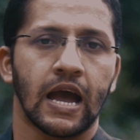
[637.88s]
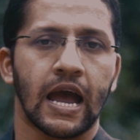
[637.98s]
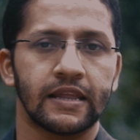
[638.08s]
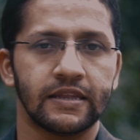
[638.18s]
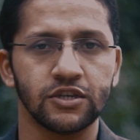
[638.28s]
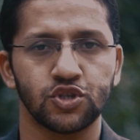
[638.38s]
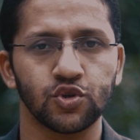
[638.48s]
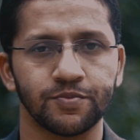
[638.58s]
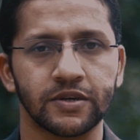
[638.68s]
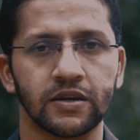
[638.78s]
And this
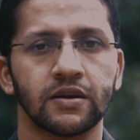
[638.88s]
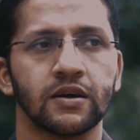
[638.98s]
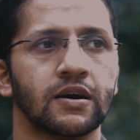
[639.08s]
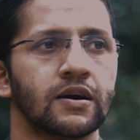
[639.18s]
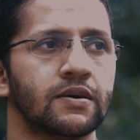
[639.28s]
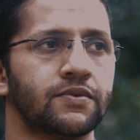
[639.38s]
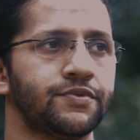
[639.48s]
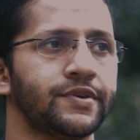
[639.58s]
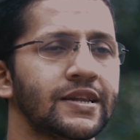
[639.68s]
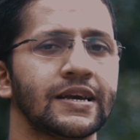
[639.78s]
Jupiter
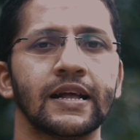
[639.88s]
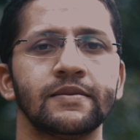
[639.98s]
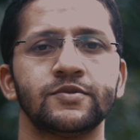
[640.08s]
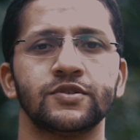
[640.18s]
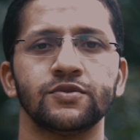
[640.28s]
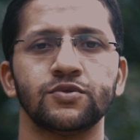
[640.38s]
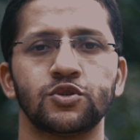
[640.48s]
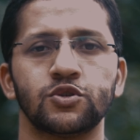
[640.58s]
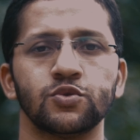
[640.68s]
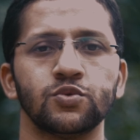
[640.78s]
really helps you
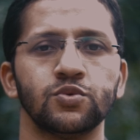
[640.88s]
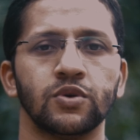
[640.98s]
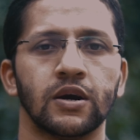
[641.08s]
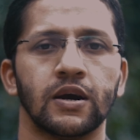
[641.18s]
to